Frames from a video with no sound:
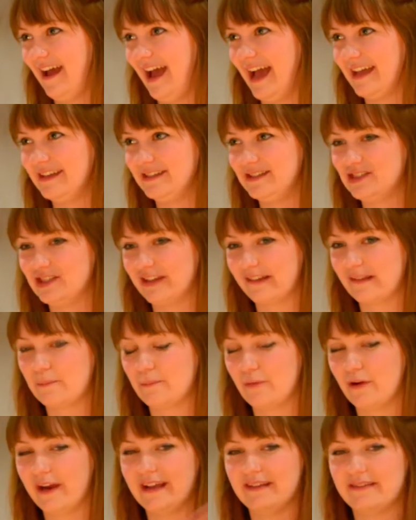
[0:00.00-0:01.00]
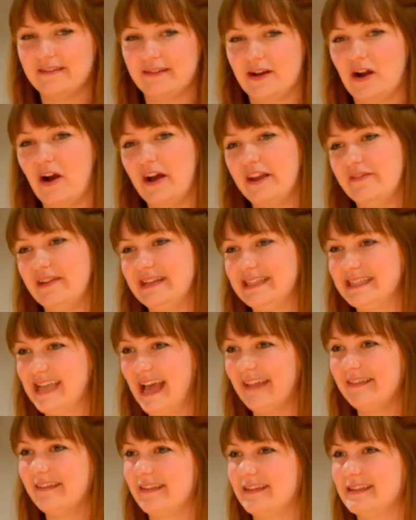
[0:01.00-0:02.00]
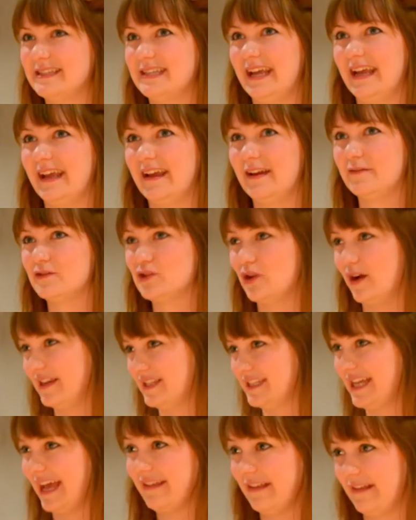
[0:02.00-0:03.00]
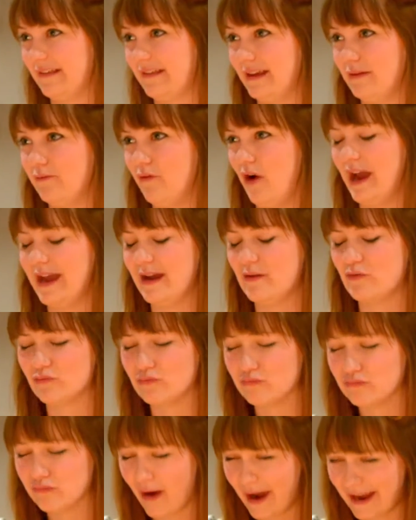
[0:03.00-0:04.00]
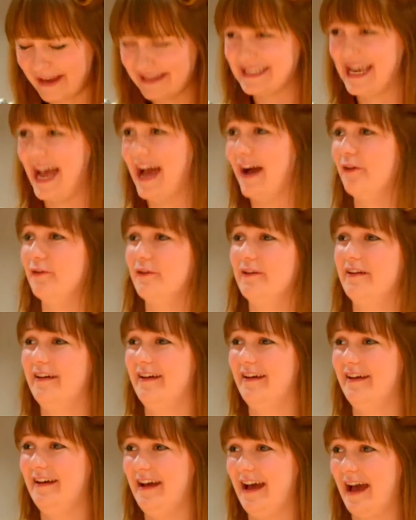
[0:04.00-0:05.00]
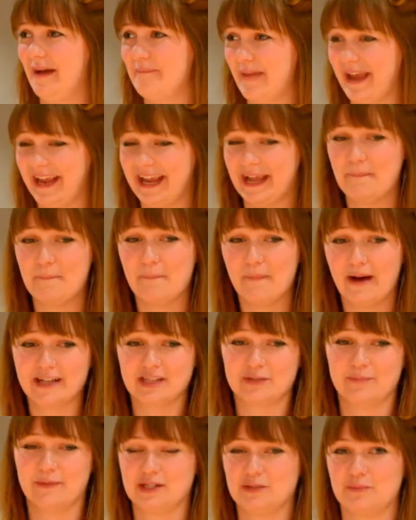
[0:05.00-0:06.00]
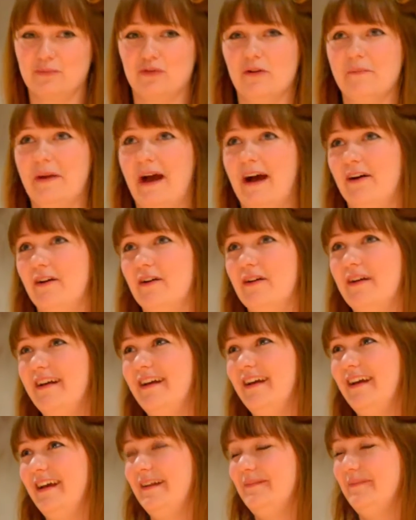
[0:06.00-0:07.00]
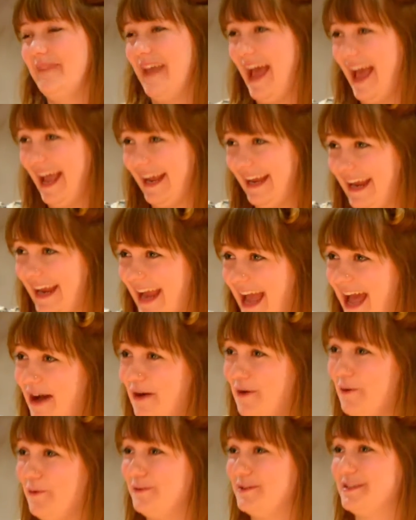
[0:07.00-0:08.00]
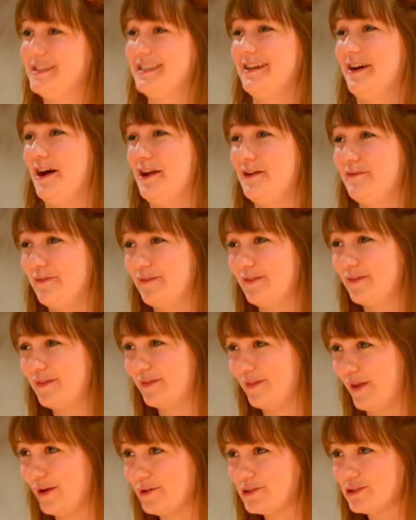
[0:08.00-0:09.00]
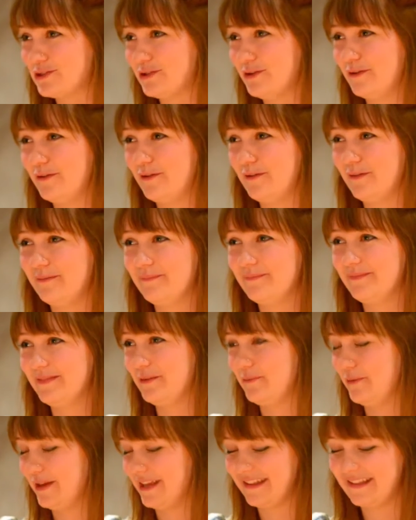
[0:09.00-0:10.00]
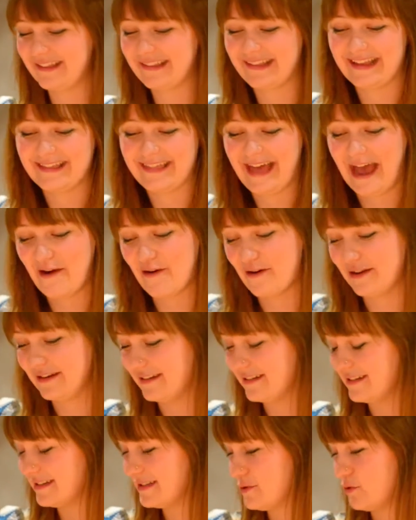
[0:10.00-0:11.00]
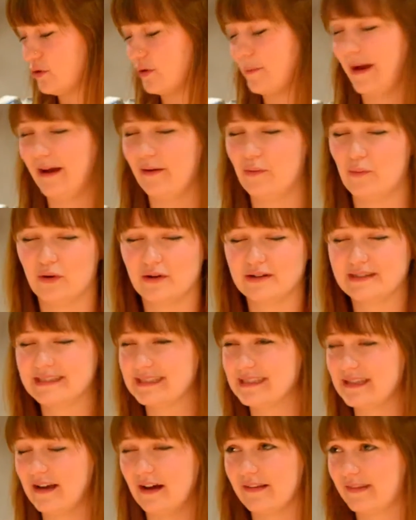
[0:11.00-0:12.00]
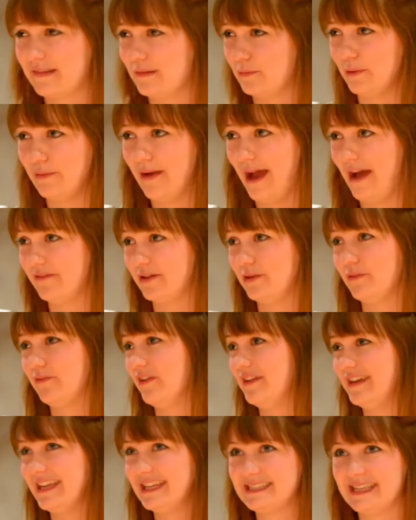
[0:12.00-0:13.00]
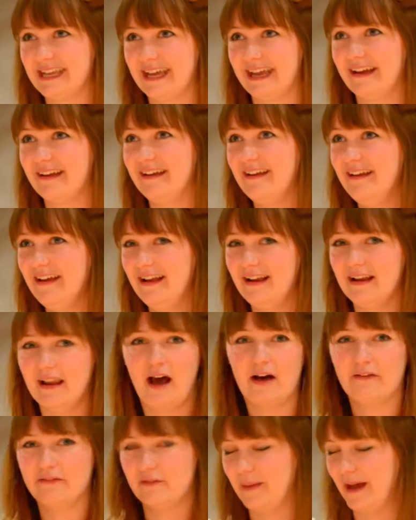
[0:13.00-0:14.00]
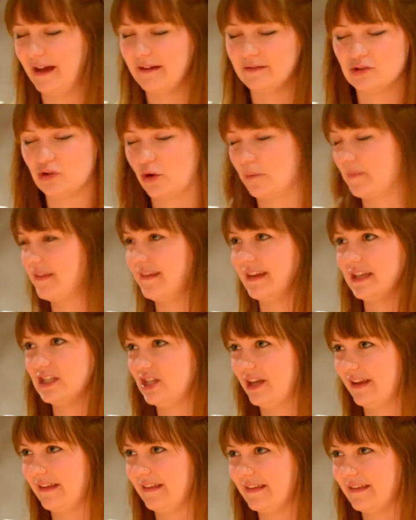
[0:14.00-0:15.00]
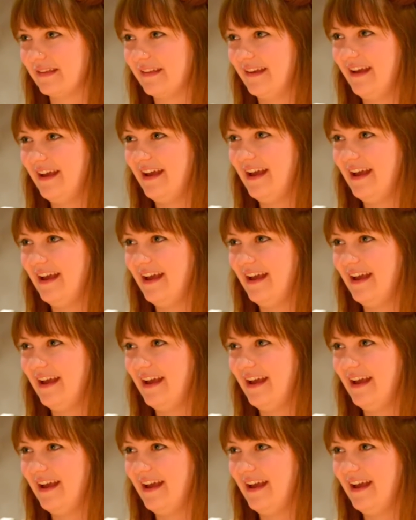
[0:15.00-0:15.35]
and just bring the kind of intensity of trying to get this thing right, right down, and make it much, much more about hanging out, kind of social. We could sit there and talk about what a disaster we were having with our knitting, laugh about drop stitches,